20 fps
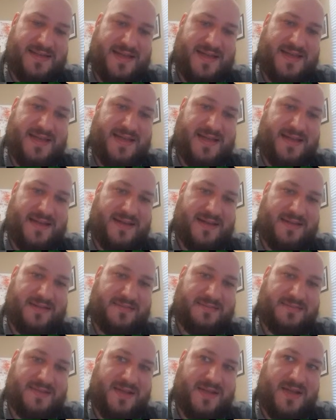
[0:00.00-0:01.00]
I think
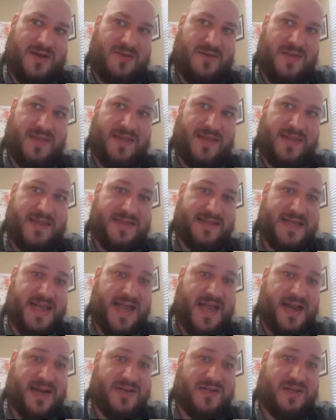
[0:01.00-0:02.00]
the only thing that's
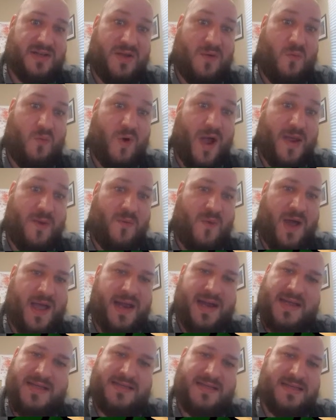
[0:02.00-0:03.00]
actually
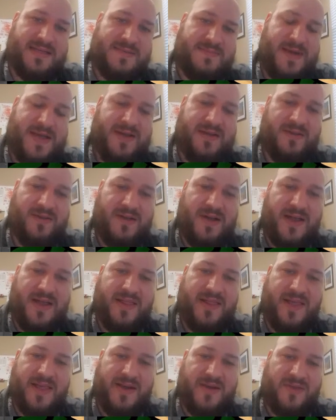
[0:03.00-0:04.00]
white is that specular
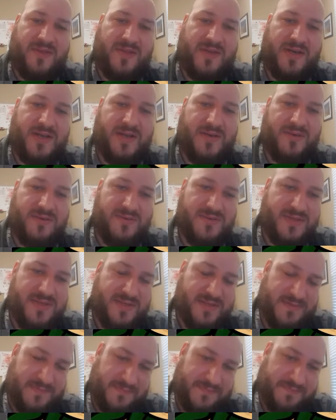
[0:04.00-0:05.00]
highlight on the nose,